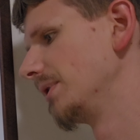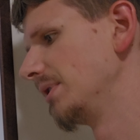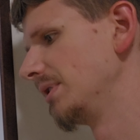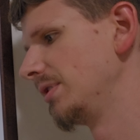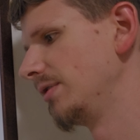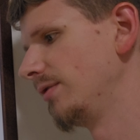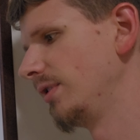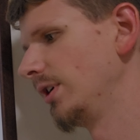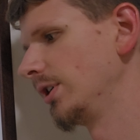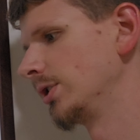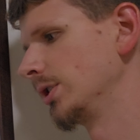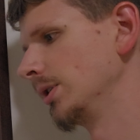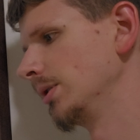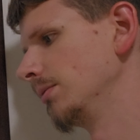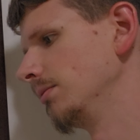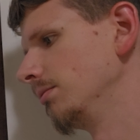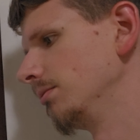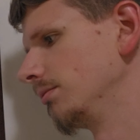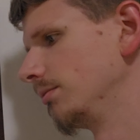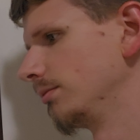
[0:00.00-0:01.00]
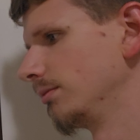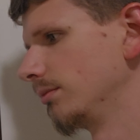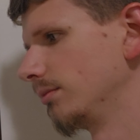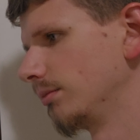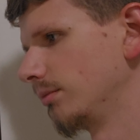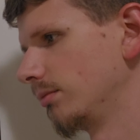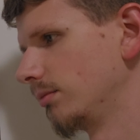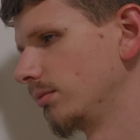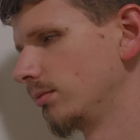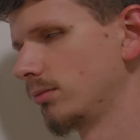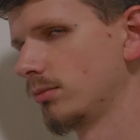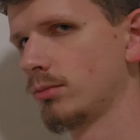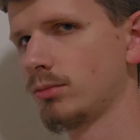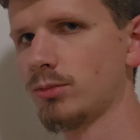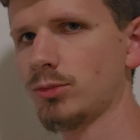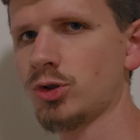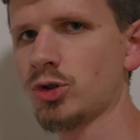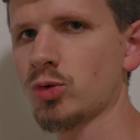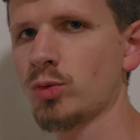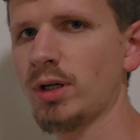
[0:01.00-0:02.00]
division,
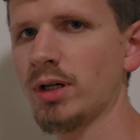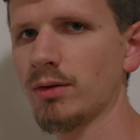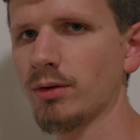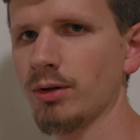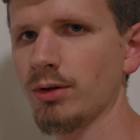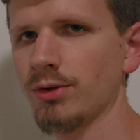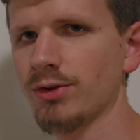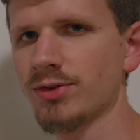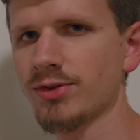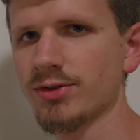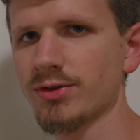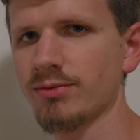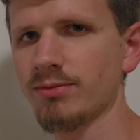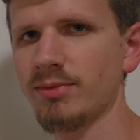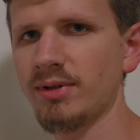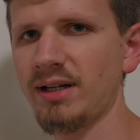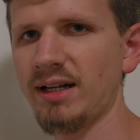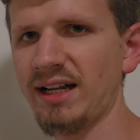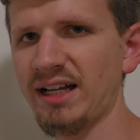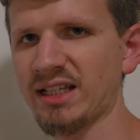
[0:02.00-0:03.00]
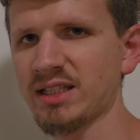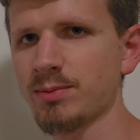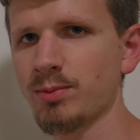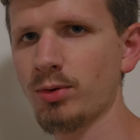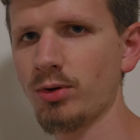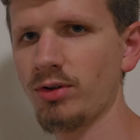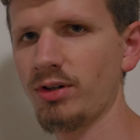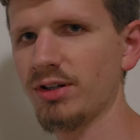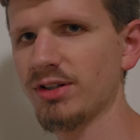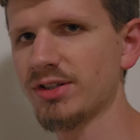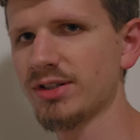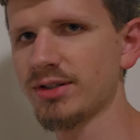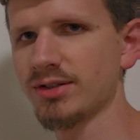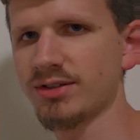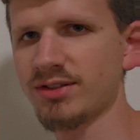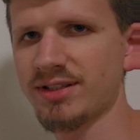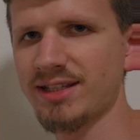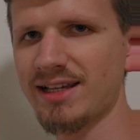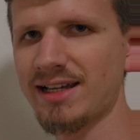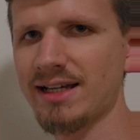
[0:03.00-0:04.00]
square roots, exponents,
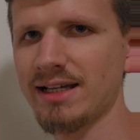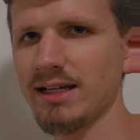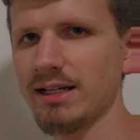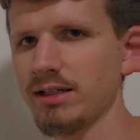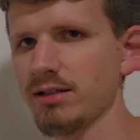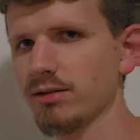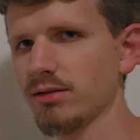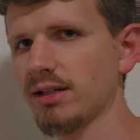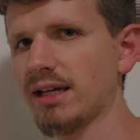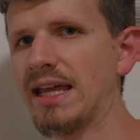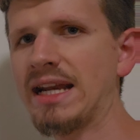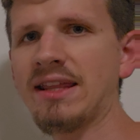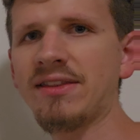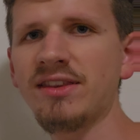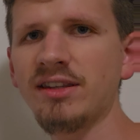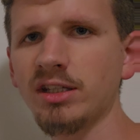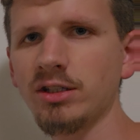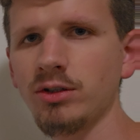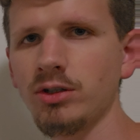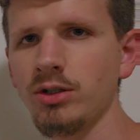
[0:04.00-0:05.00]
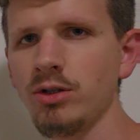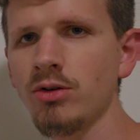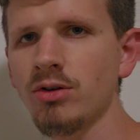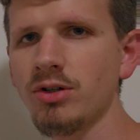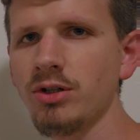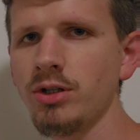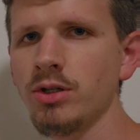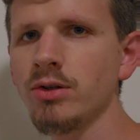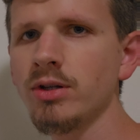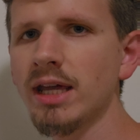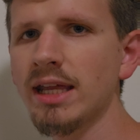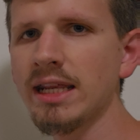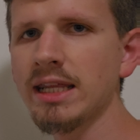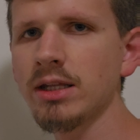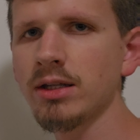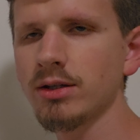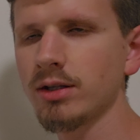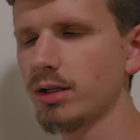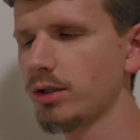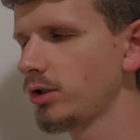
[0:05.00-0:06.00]
sine, anything
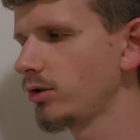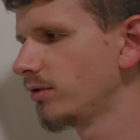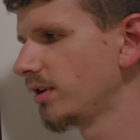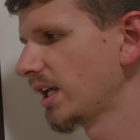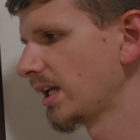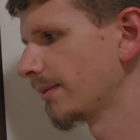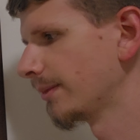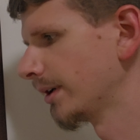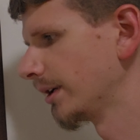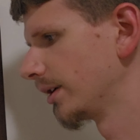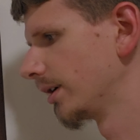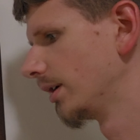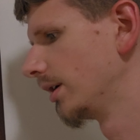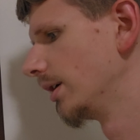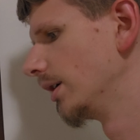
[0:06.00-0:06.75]
you name it.